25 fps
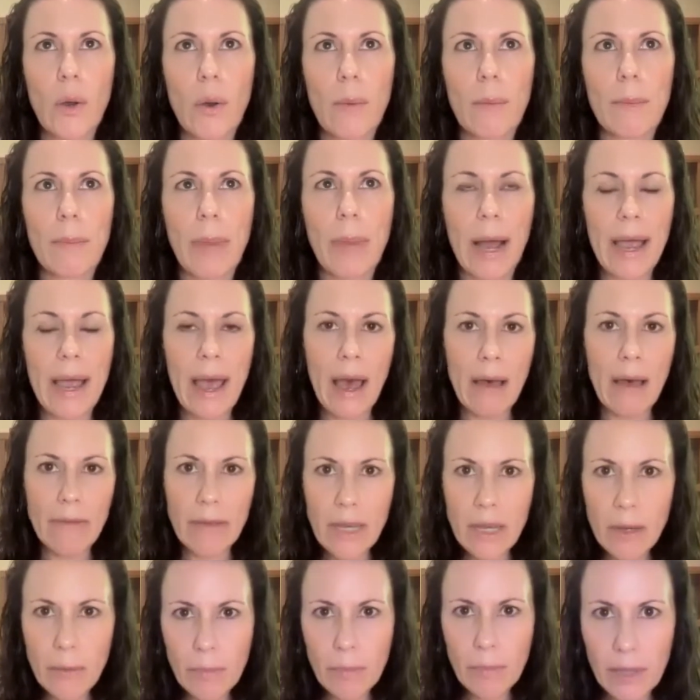by
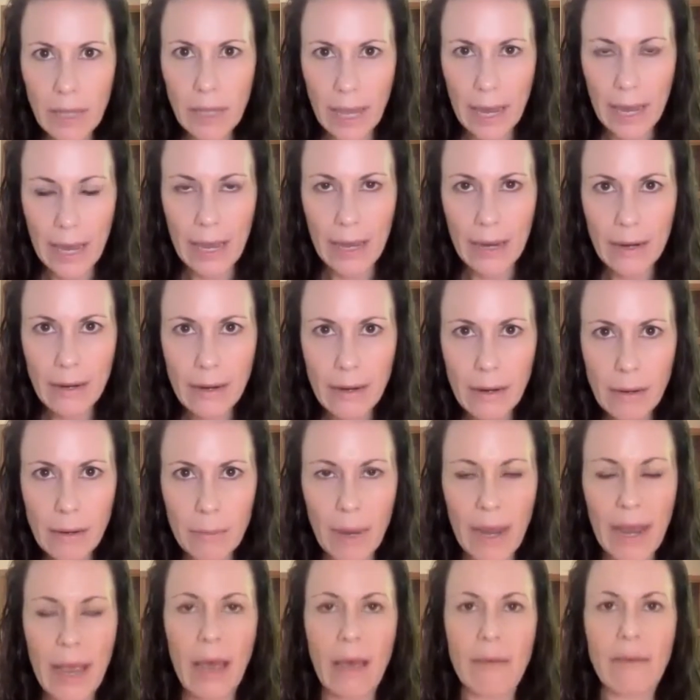having a plan,
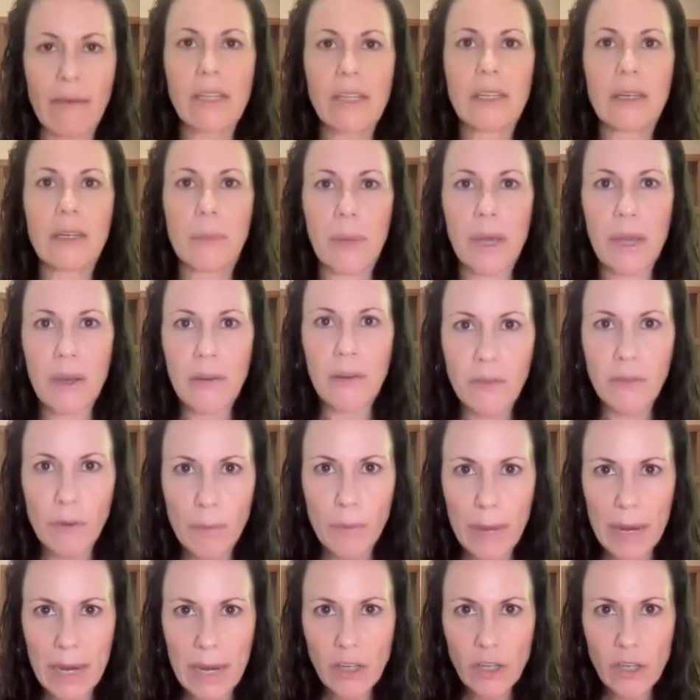by having some
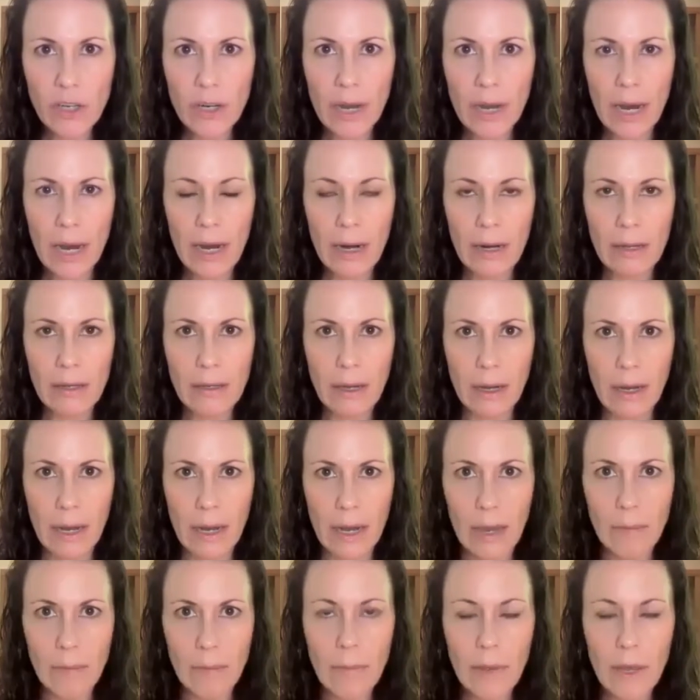information ahead of
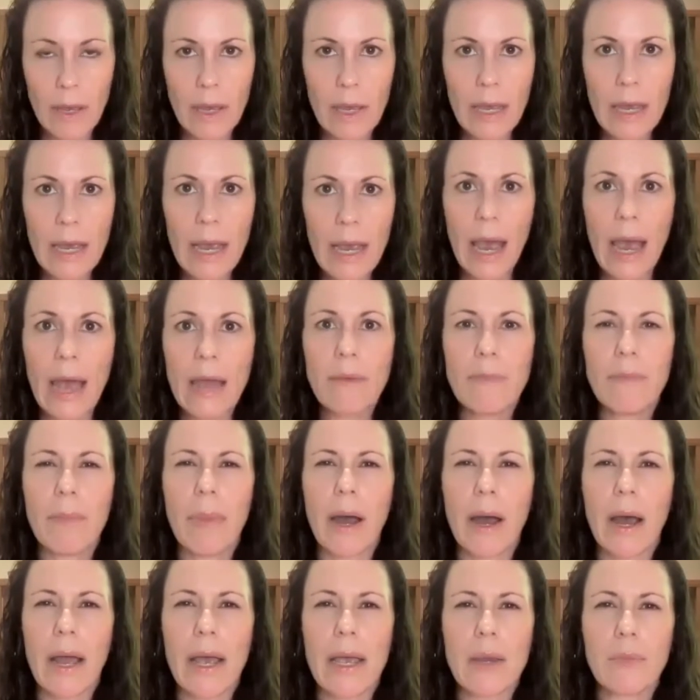time, and
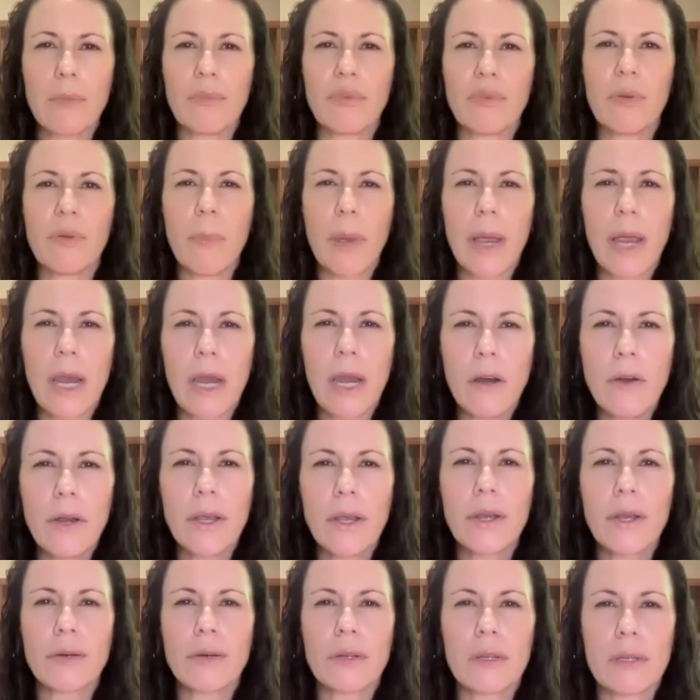by
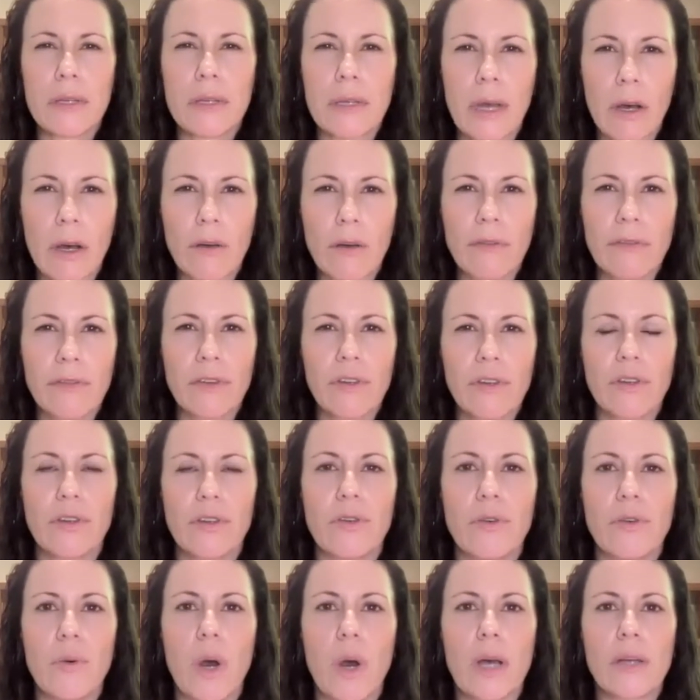preparing yourself
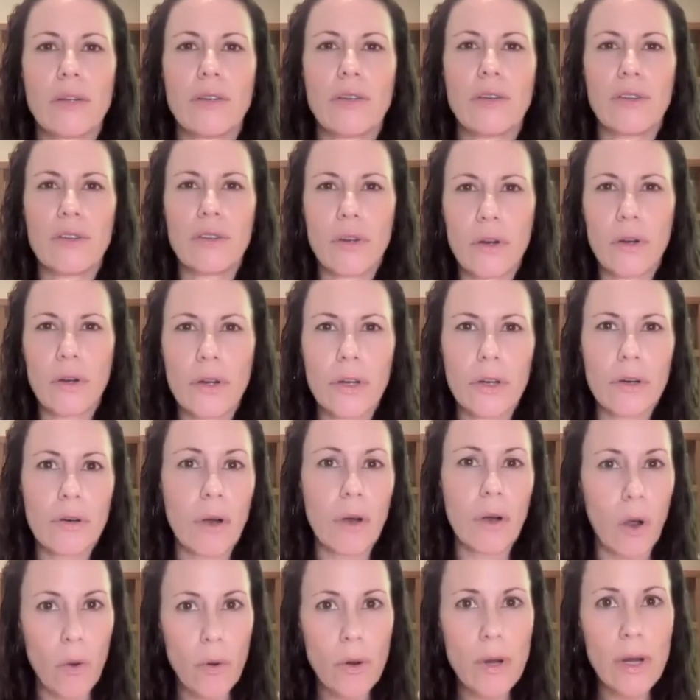to assert your
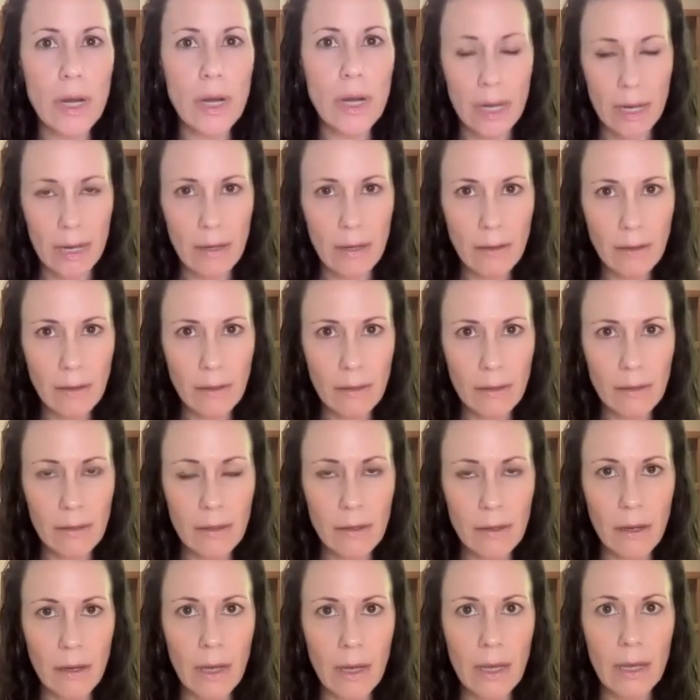own needs
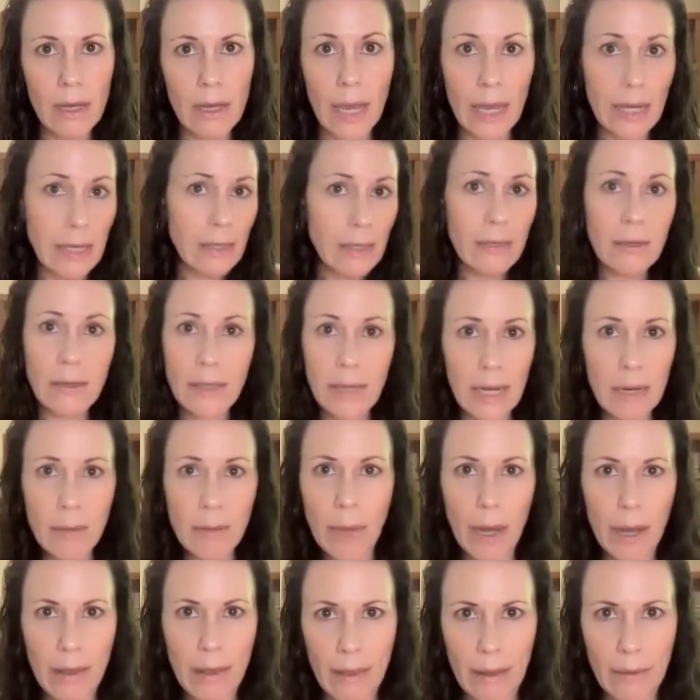and to stand
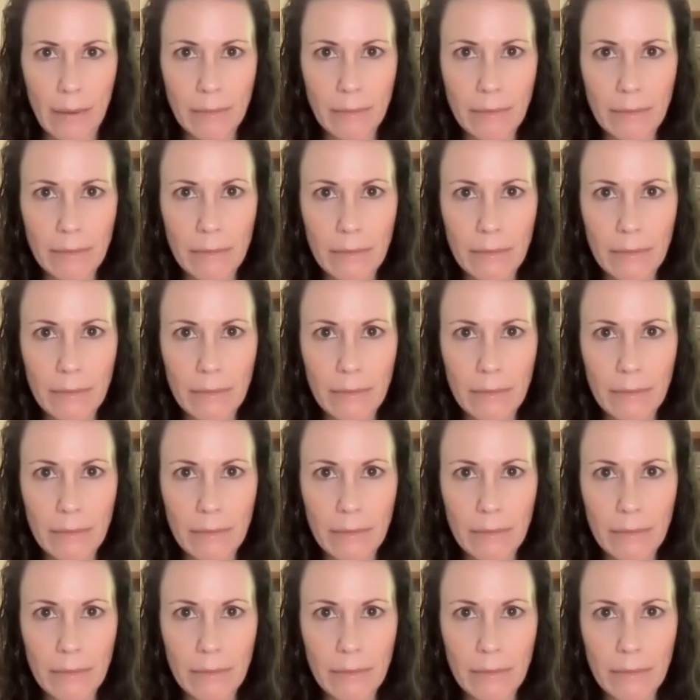by them.